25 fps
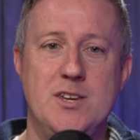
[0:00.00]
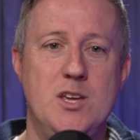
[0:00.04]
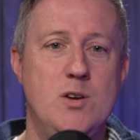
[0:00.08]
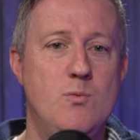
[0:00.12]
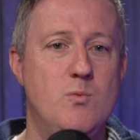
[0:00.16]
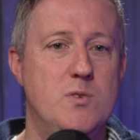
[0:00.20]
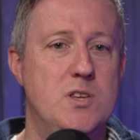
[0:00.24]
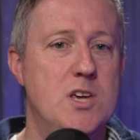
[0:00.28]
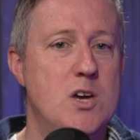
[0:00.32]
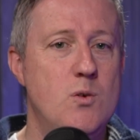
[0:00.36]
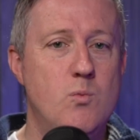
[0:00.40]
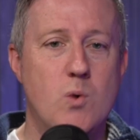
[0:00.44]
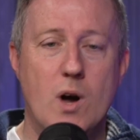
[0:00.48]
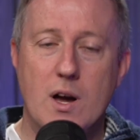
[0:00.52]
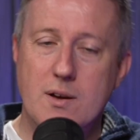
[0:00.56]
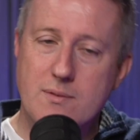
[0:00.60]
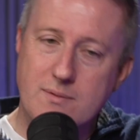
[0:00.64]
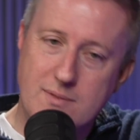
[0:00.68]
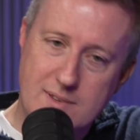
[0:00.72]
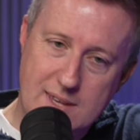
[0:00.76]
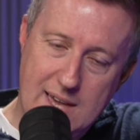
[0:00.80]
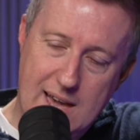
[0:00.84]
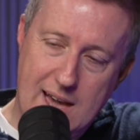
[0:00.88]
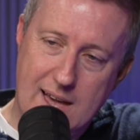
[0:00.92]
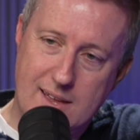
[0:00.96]
you
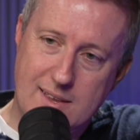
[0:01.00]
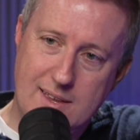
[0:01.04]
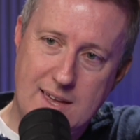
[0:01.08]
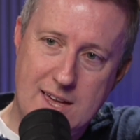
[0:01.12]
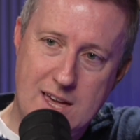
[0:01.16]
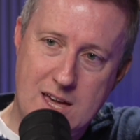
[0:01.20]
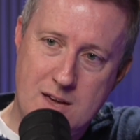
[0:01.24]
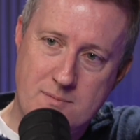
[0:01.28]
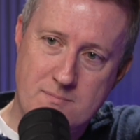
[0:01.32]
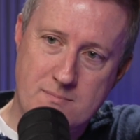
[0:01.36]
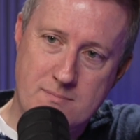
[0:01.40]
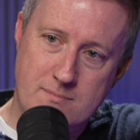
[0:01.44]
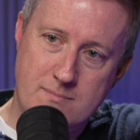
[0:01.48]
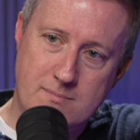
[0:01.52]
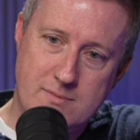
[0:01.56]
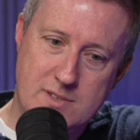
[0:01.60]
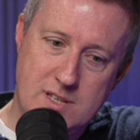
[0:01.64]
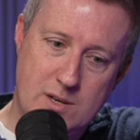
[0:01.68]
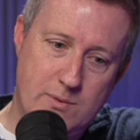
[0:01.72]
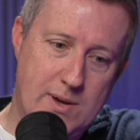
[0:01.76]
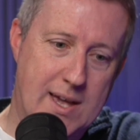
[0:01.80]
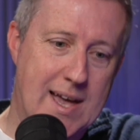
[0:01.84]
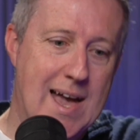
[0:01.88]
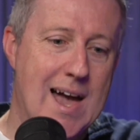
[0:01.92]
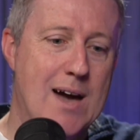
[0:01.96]
won't get him
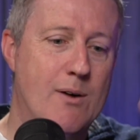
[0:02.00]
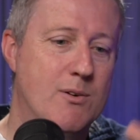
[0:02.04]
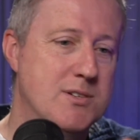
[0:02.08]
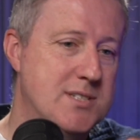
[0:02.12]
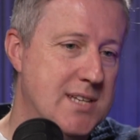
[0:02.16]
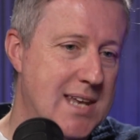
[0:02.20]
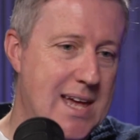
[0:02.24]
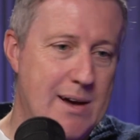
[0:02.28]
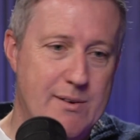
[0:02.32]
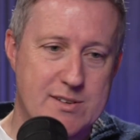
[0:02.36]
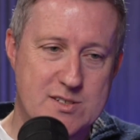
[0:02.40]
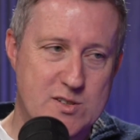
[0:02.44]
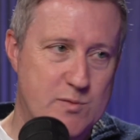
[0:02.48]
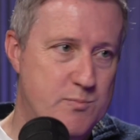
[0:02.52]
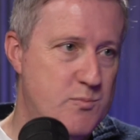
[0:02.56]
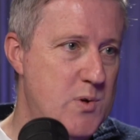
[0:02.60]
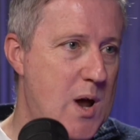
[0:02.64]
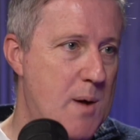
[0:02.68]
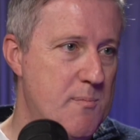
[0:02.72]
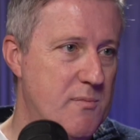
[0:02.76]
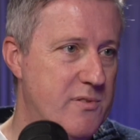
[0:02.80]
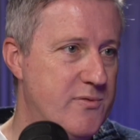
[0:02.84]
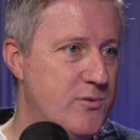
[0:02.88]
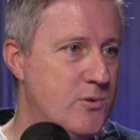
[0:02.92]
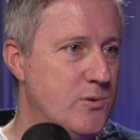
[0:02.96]
doing hours and hours of
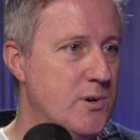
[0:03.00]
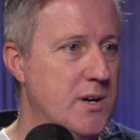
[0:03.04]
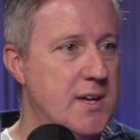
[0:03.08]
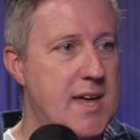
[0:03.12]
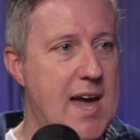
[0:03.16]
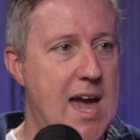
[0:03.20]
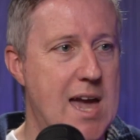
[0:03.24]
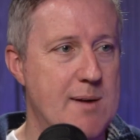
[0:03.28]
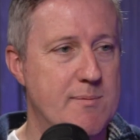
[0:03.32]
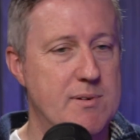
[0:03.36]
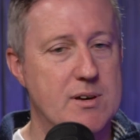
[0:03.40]
prep before a game.